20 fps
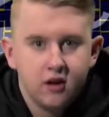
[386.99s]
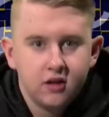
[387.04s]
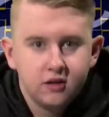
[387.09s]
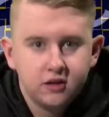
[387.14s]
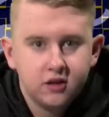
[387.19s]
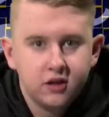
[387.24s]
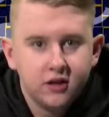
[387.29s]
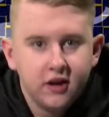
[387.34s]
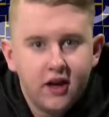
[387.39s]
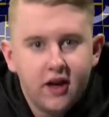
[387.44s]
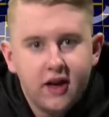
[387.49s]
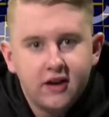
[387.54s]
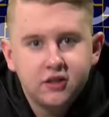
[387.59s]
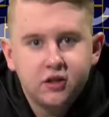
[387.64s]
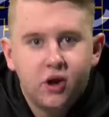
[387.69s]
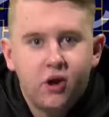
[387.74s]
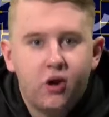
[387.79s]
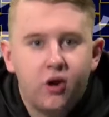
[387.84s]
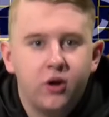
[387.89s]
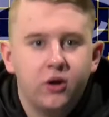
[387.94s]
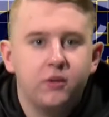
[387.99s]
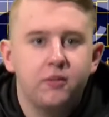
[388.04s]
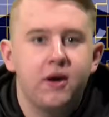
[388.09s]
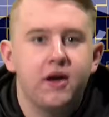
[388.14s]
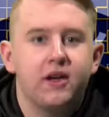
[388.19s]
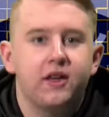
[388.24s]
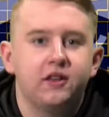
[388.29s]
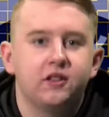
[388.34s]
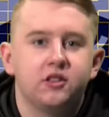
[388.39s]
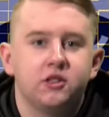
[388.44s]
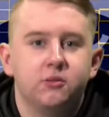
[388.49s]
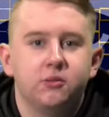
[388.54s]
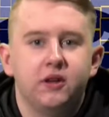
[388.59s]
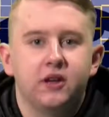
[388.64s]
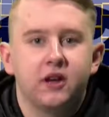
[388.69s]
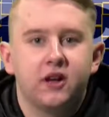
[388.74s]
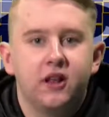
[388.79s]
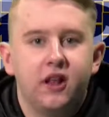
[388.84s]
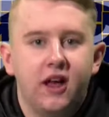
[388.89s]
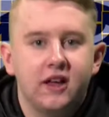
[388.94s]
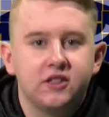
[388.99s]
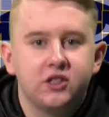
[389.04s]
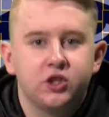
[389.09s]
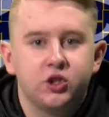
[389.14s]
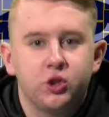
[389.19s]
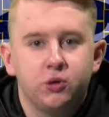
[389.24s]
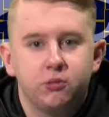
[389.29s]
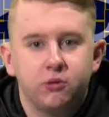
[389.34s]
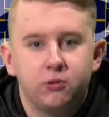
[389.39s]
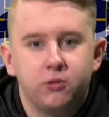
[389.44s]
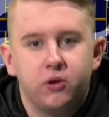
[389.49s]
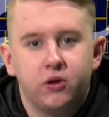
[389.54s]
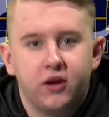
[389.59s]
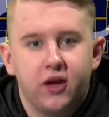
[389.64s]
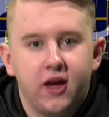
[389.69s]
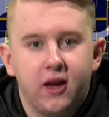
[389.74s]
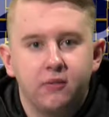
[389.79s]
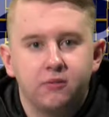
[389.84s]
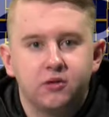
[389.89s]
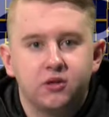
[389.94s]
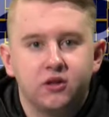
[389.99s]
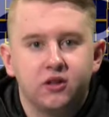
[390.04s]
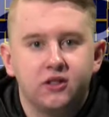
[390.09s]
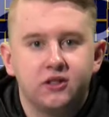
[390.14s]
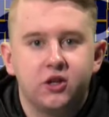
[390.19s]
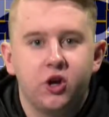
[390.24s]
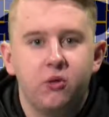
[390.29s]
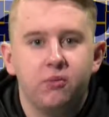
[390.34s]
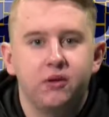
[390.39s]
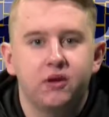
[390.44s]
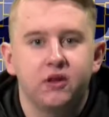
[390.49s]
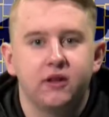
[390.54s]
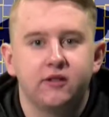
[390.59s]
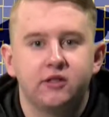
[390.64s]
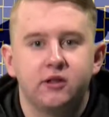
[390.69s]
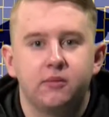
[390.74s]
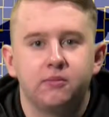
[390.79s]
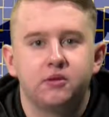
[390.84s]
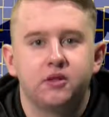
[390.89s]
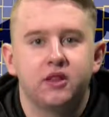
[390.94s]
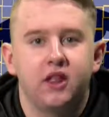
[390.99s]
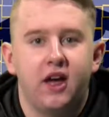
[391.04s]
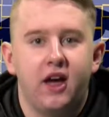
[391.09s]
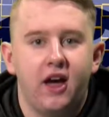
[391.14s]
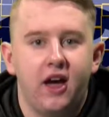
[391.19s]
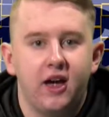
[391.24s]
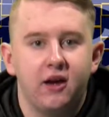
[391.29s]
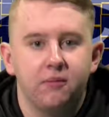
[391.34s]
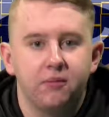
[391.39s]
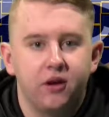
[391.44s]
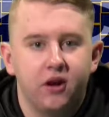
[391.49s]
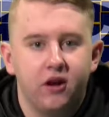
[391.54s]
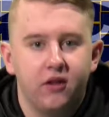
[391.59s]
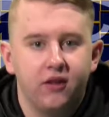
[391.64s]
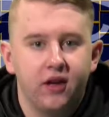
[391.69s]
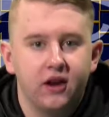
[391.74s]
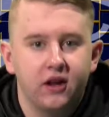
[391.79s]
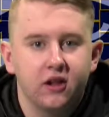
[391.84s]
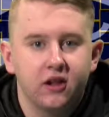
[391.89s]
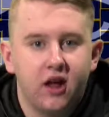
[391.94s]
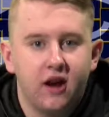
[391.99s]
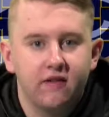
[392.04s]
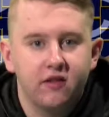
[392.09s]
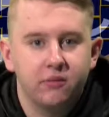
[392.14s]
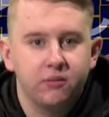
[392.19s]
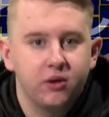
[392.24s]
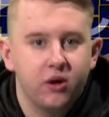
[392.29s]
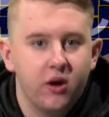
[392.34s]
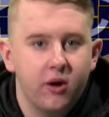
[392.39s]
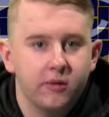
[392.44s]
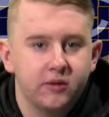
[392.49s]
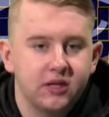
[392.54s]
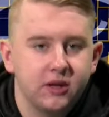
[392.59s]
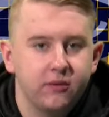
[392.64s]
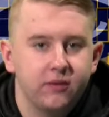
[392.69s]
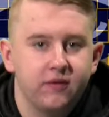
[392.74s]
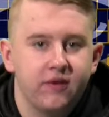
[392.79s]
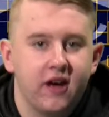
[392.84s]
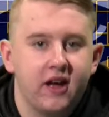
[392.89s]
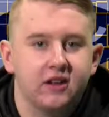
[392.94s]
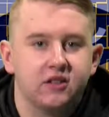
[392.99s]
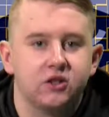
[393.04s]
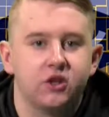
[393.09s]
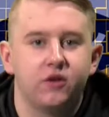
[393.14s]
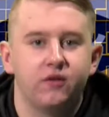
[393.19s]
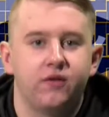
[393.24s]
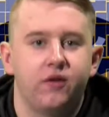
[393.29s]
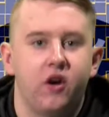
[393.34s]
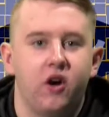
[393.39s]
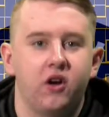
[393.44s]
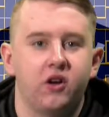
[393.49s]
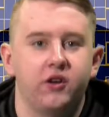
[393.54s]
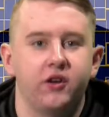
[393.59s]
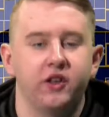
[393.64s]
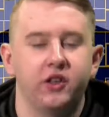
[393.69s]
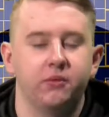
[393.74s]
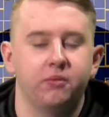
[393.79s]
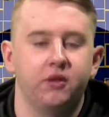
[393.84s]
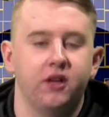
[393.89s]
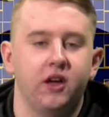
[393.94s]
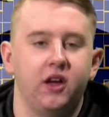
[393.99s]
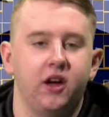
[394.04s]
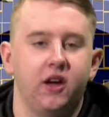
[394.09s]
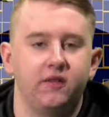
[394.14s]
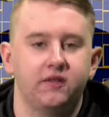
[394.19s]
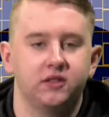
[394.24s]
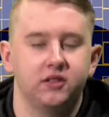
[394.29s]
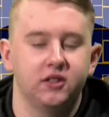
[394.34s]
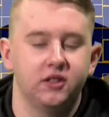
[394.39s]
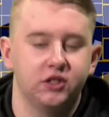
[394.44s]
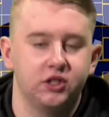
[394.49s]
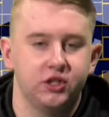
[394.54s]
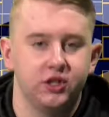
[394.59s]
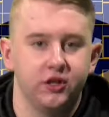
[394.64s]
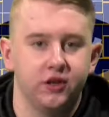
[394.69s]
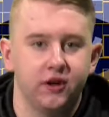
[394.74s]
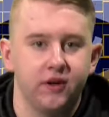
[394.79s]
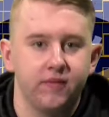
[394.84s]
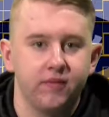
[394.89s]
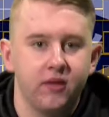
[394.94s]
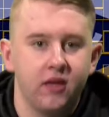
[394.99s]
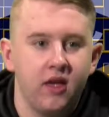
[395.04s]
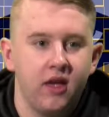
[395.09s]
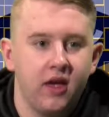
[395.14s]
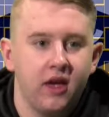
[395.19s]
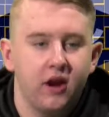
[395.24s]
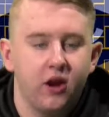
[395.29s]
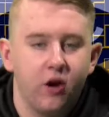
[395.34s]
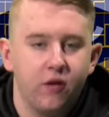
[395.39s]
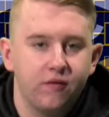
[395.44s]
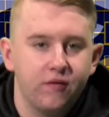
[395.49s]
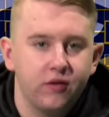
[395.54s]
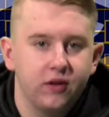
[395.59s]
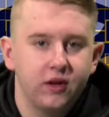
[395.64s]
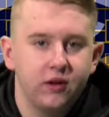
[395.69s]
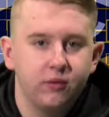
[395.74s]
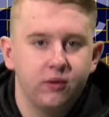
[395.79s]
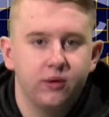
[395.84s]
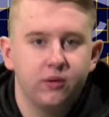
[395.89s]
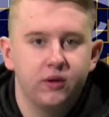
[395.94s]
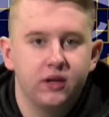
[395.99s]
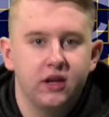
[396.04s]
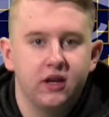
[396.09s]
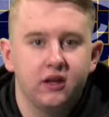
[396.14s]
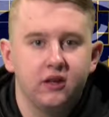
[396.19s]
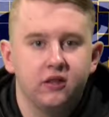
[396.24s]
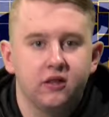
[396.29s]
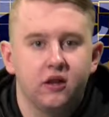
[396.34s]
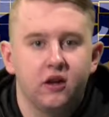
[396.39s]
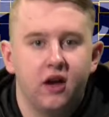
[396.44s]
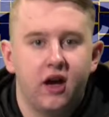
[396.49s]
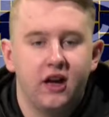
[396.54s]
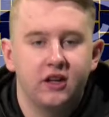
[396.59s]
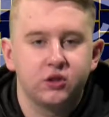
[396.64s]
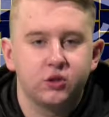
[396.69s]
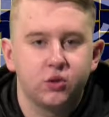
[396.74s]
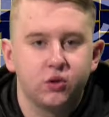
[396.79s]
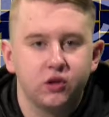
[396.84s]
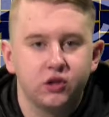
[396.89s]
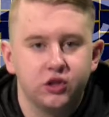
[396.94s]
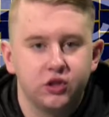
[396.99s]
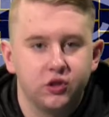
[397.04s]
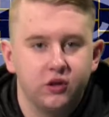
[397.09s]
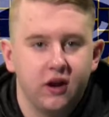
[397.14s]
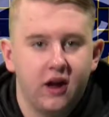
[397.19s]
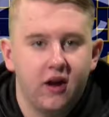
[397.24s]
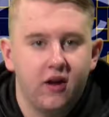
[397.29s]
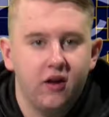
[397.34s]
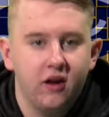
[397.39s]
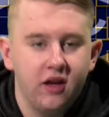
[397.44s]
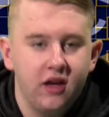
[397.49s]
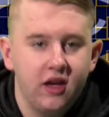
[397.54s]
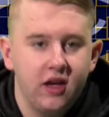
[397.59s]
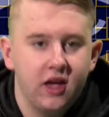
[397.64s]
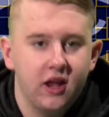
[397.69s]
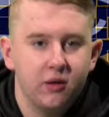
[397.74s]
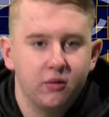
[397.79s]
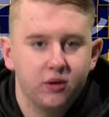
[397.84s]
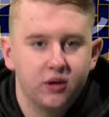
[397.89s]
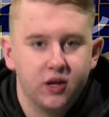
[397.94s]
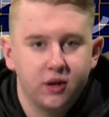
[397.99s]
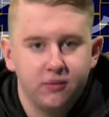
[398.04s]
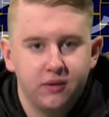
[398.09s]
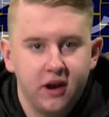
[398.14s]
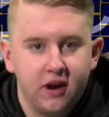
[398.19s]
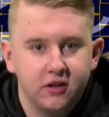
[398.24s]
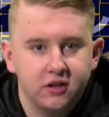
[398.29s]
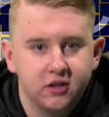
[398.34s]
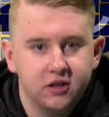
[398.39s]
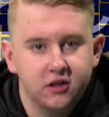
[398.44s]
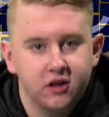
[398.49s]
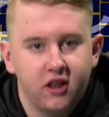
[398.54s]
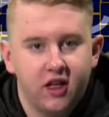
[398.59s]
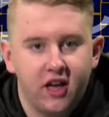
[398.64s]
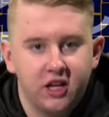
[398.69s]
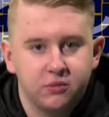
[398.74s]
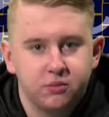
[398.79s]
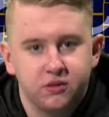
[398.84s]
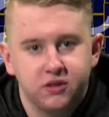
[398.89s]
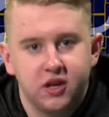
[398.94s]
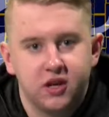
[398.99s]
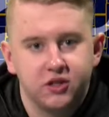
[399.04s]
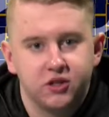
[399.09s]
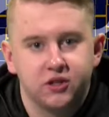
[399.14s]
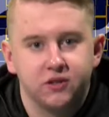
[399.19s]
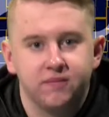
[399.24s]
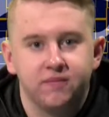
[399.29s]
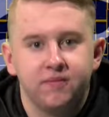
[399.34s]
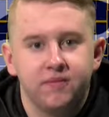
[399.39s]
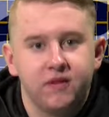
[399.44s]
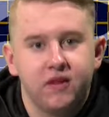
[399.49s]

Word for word: Sunday has all the makings to be a classic Super Bowl game, so let's hope it lives up to the hype, unlike a lot of the blowouts that we've had so far during the playoffs this year. And hopefully, we will get the high scoring shootout and it will come down to the last possession.